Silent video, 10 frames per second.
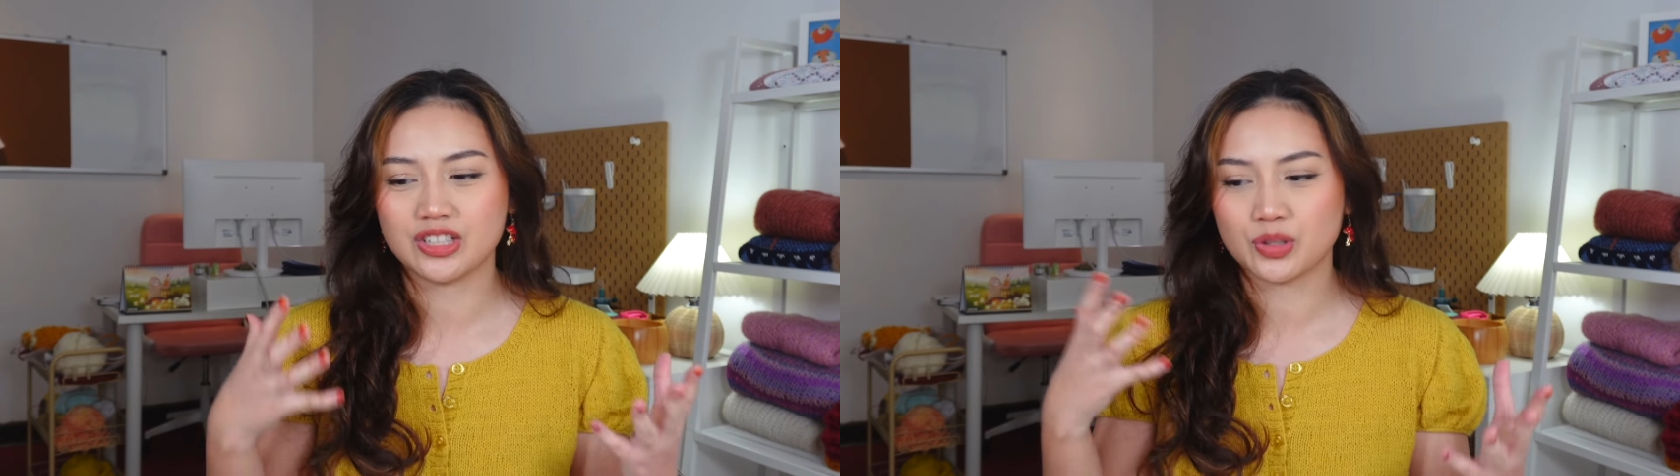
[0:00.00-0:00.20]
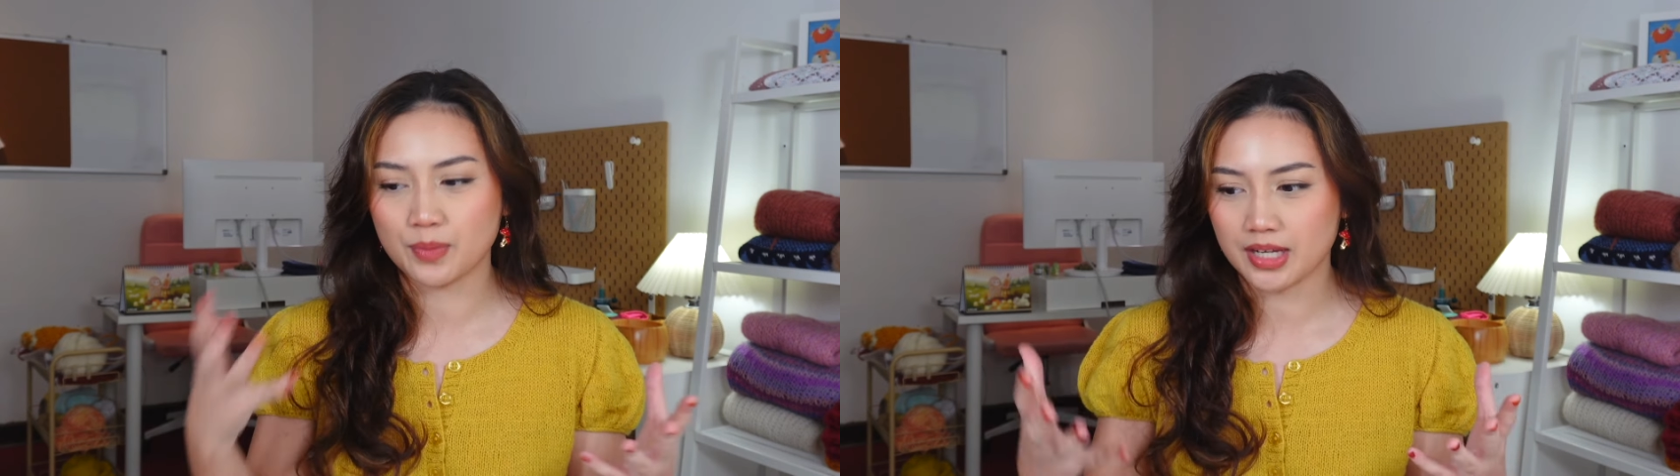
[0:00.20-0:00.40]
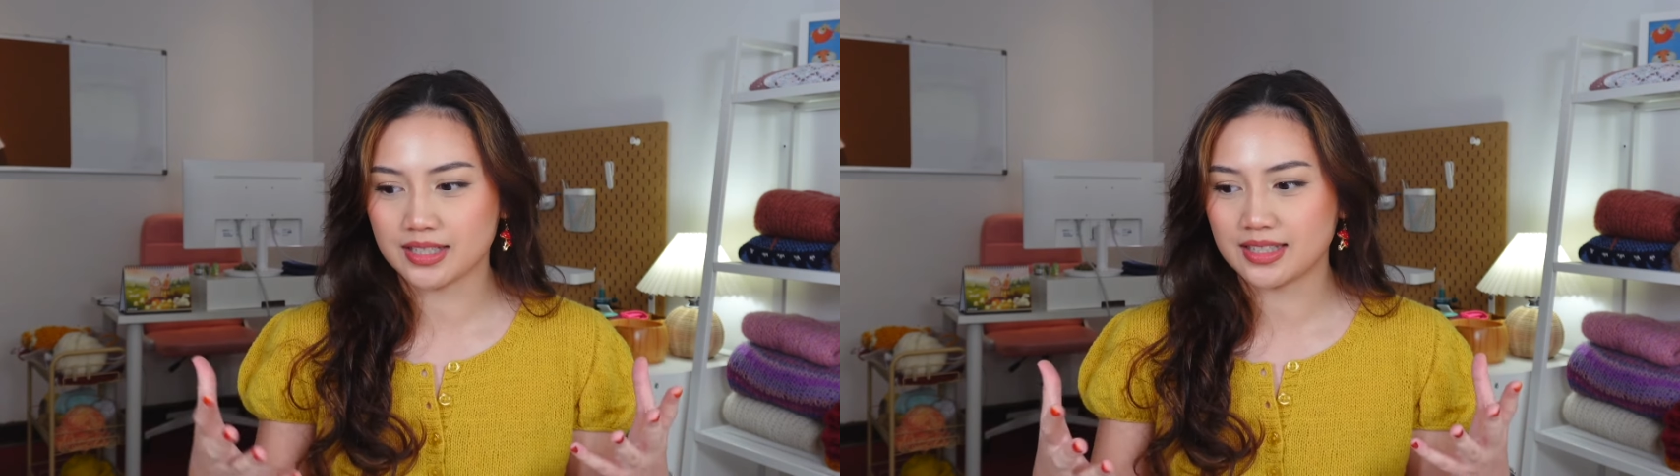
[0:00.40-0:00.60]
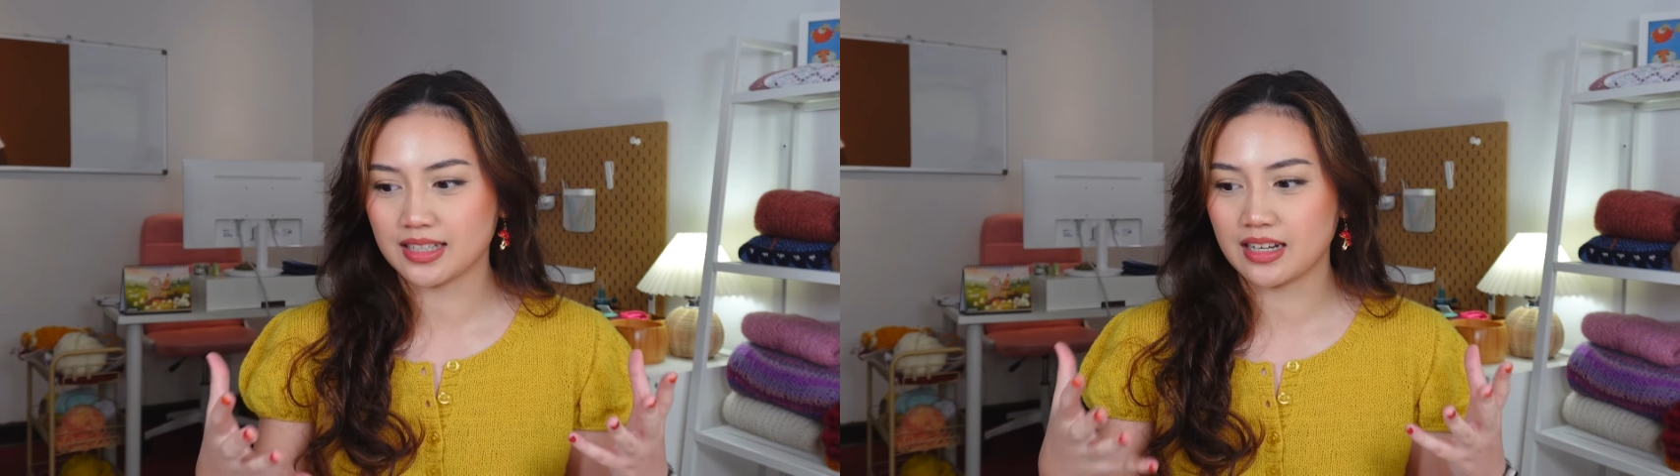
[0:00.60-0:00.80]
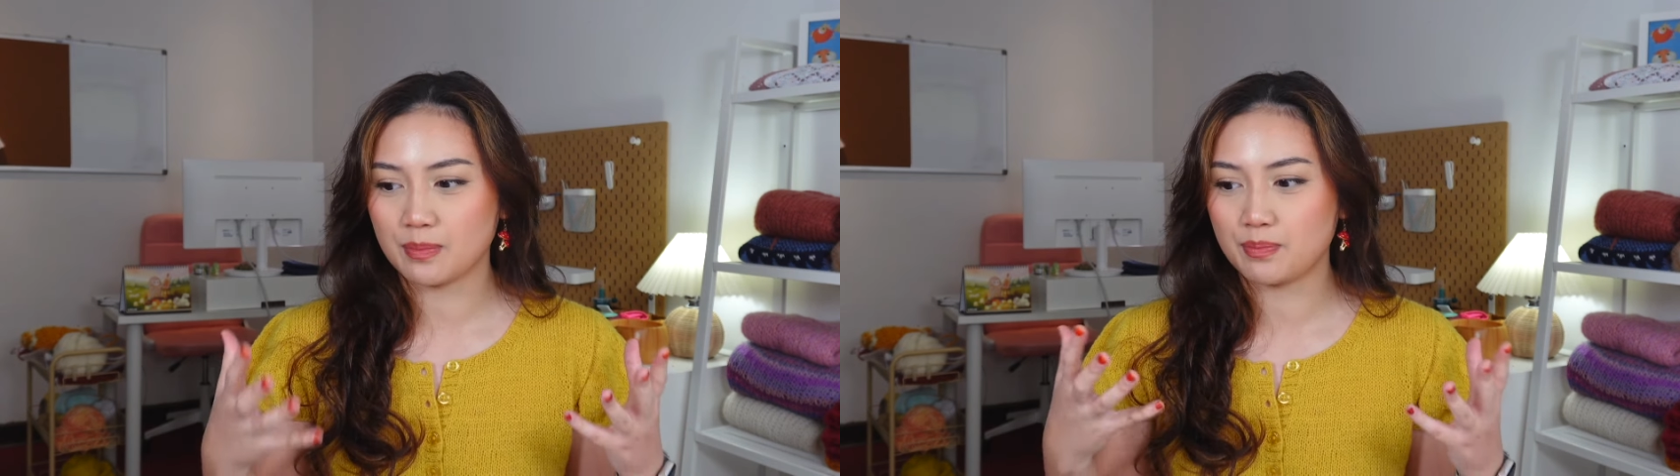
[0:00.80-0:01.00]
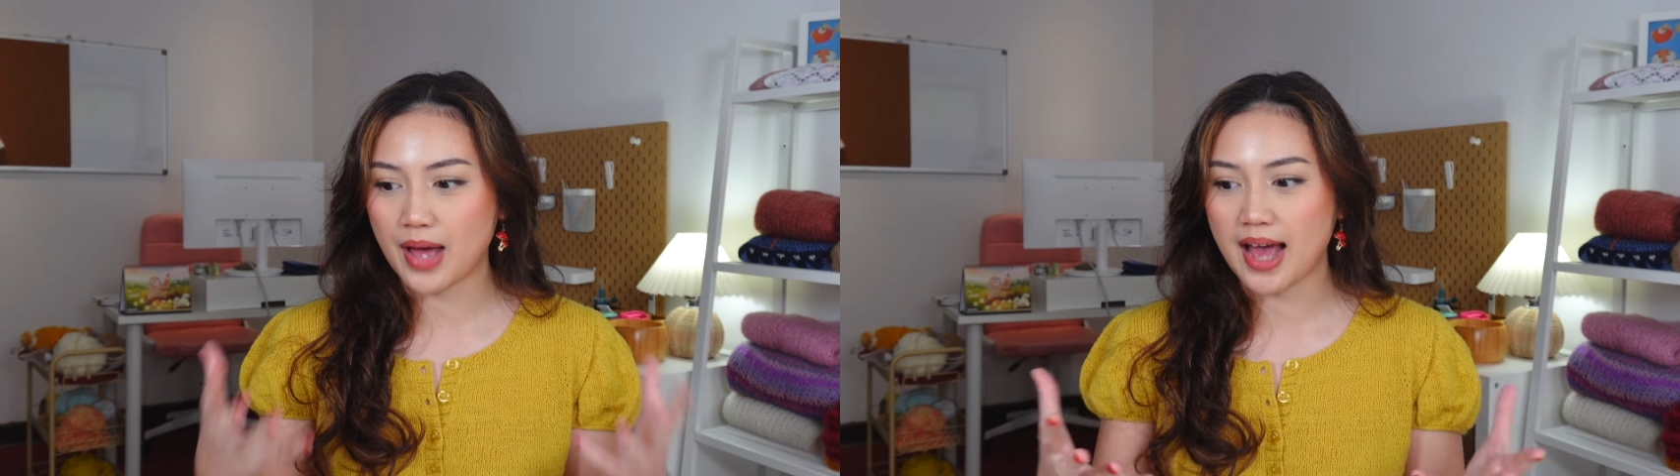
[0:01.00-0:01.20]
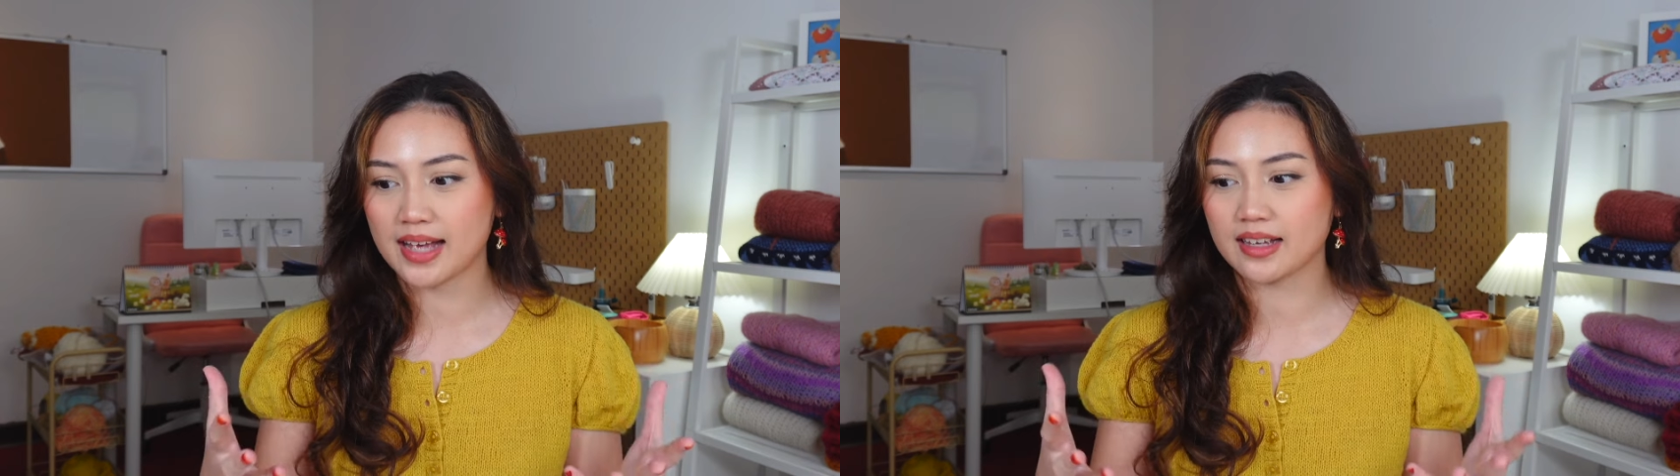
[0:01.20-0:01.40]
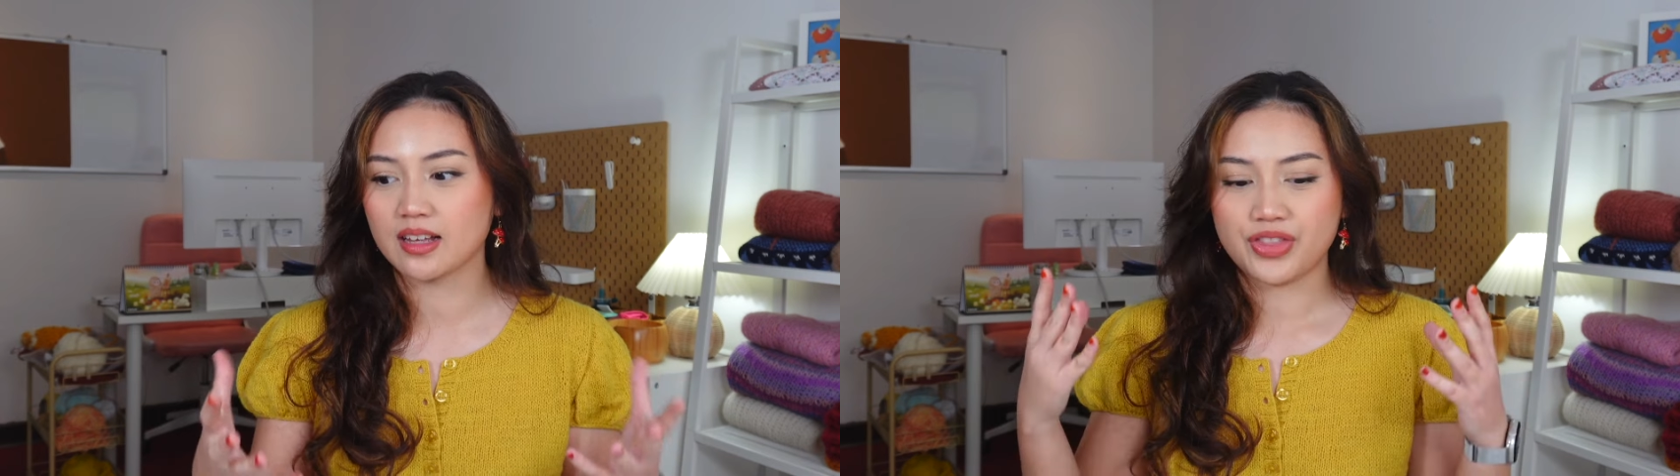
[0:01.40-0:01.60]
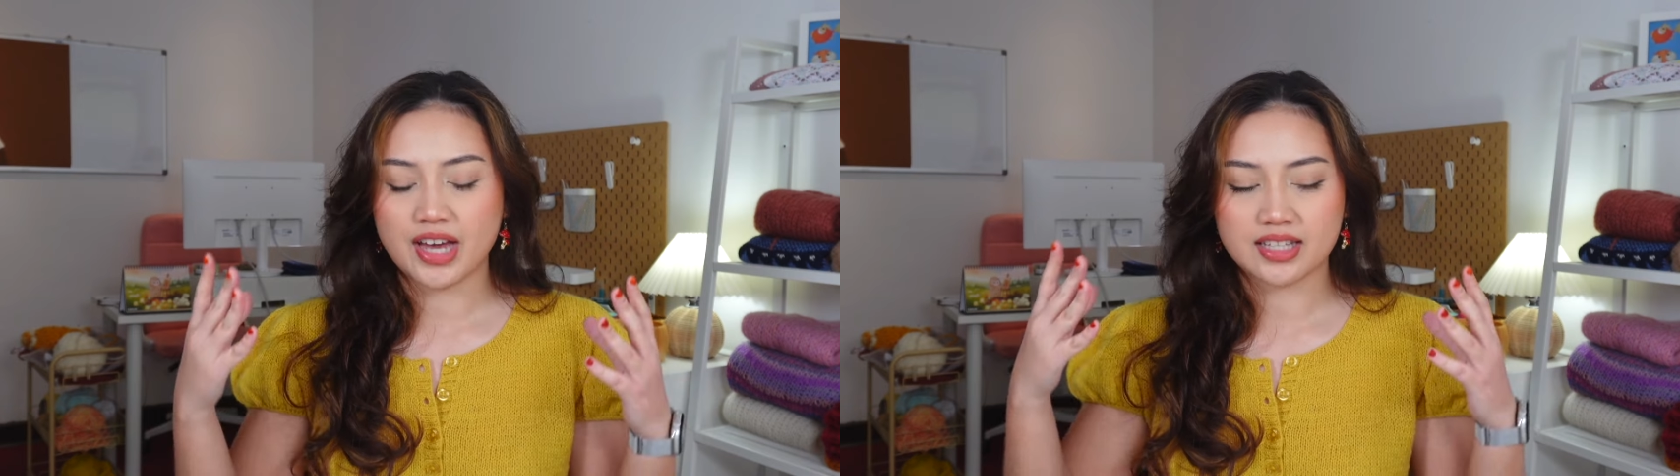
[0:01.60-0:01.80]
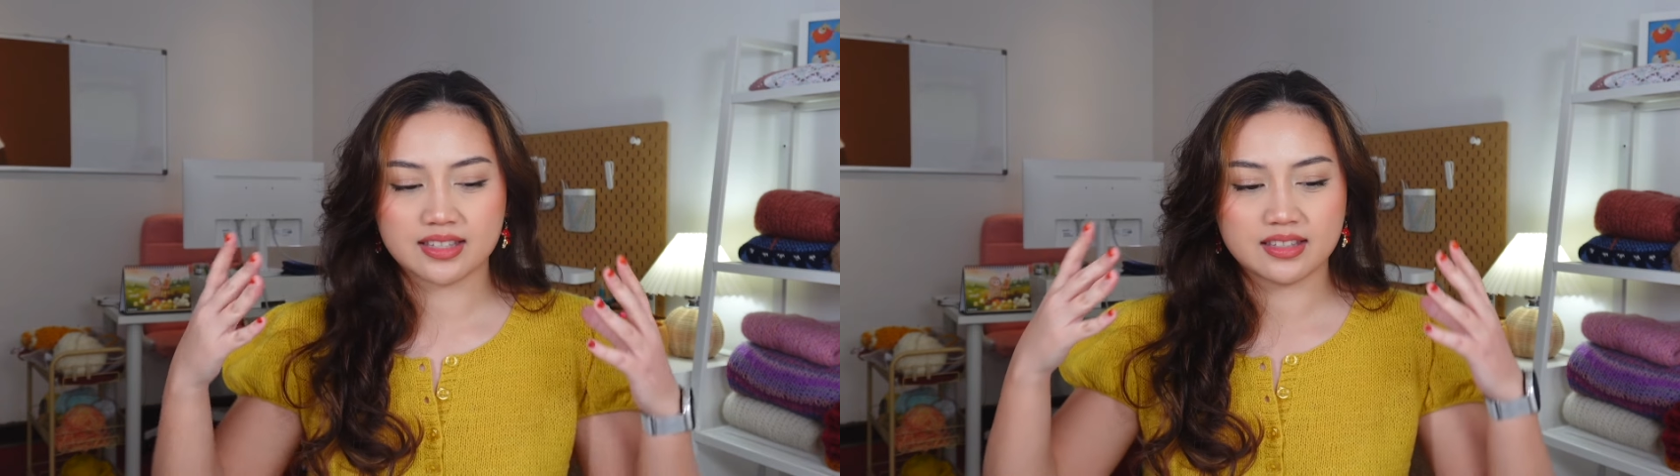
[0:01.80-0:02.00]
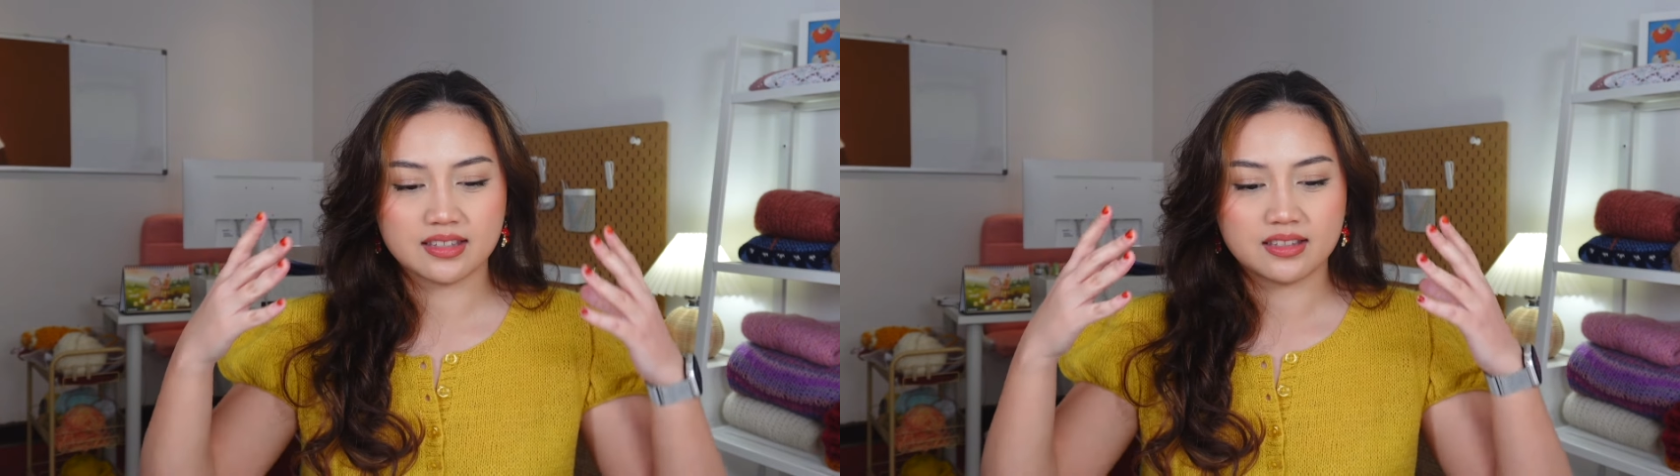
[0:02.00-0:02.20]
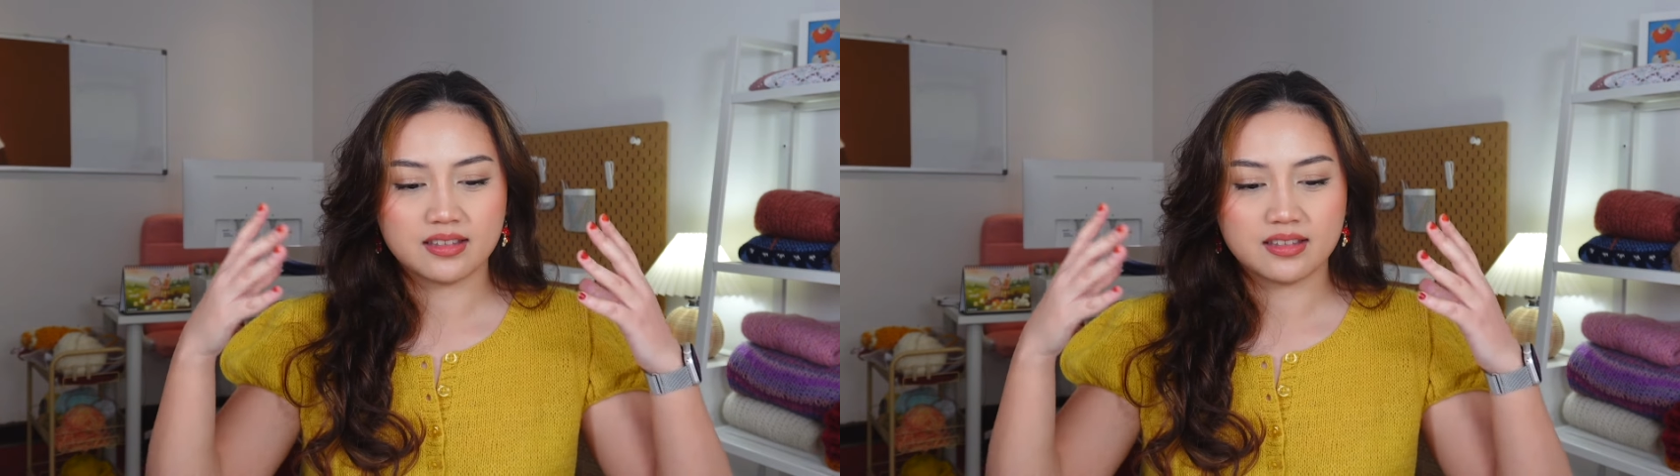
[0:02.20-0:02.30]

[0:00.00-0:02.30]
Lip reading: schmancy bag that's